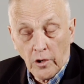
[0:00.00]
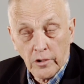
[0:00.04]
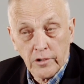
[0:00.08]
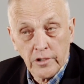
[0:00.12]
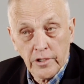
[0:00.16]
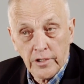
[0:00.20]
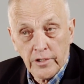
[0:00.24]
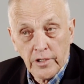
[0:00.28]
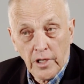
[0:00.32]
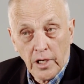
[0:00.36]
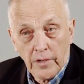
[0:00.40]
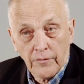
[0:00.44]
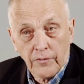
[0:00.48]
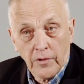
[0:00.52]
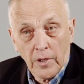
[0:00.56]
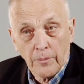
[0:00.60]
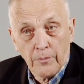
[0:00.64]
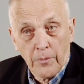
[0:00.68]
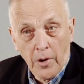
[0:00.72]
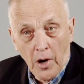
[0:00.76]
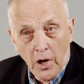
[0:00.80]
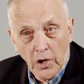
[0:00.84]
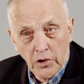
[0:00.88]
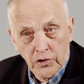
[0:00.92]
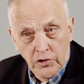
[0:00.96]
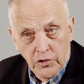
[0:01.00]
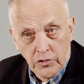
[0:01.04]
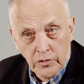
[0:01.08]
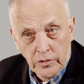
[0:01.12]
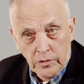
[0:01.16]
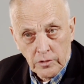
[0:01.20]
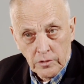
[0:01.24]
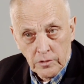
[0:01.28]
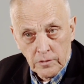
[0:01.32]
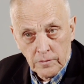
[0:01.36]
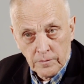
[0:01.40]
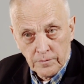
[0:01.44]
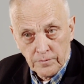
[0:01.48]
oddly enough, a
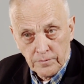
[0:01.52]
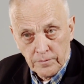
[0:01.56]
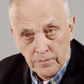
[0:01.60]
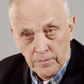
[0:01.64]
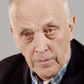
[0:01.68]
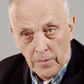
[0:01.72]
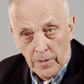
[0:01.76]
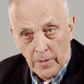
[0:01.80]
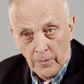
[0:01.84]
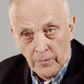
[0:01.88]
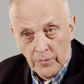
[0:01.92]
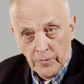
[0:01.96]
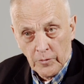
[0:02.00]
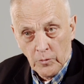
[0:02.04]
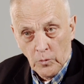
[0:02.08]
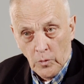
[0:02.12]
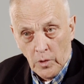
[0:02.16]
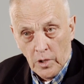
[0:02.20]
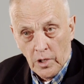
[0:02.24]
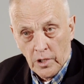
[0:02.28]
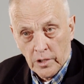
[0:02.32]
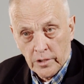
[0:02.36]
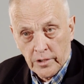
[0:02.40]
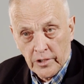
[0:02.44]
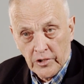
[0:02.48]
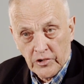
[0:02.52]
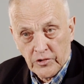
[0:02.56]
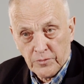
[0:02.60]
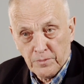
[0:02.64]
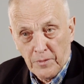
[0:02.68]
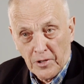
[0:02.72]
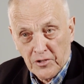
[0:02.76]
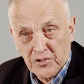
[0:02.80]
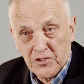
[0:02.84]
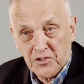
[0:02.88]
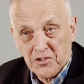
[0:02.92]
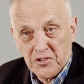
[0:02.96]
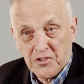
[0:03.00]
pastoral work as
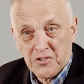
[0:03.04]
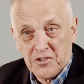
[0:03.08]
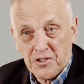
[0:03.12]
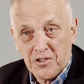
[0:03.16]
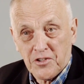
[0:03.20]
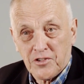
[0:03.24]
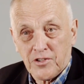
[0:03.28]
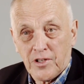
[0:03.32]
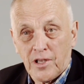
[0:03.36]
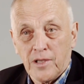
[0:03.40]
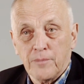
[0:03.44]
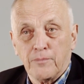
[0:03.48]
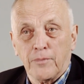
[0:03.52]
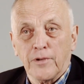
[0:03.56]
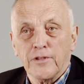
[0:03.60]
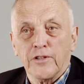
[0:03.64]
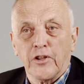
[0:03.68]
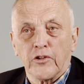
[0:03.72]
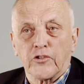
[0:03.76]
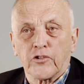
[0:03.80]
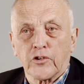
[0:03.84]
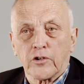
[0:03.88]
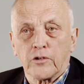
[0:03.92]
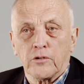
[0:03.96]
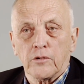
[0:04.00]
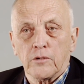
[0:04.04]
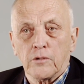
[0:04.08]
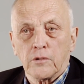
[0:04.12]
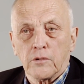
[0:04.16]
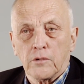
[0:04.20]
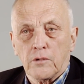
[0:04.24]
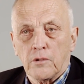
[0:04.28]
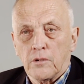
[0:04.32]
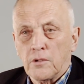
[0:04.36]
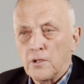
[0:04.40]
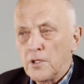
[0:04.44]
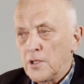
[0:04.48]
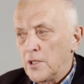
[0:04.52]
much as it is a political
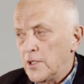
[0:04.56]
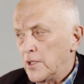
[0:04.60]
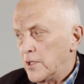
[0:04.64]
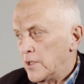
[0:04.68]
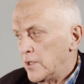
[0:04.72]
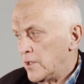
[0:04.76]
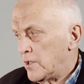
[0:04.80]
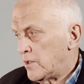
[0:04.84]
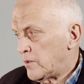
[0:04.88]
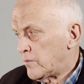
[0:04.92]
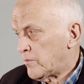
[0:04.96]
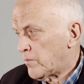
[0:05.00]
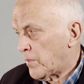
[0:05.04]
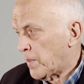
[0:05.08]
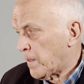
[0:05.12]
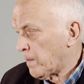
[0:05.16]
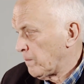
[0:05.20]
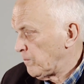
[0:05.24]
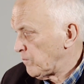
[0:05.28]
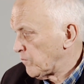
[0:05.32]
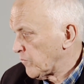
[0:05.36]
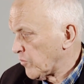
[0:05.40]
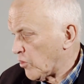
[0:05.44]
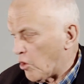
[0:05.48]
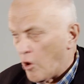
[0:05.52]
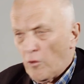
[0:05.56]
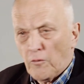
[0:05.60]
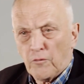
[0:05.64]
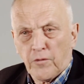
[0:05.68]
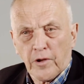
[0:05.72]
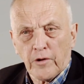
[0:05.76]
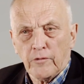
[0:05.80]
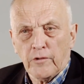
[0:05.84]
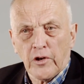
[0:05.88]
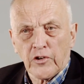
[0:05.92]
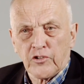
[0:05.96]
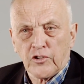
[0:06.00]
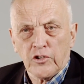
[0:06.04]
or
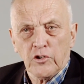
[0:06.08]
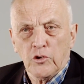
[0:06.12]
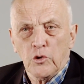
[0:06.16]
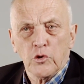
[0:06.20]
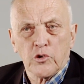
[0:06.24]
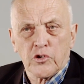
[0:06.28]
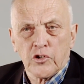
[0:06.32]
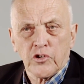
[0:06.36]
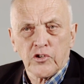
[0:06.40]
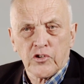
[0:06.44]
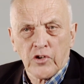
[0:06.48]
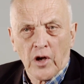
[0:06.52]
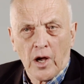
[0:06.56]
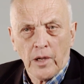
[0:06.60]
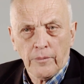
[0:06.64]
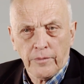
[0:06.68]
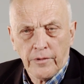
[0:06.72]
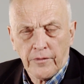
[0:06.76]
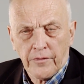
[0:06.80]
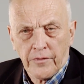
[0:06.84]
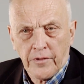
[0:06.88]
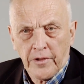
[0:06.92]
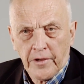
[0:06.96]
conflict resolution type of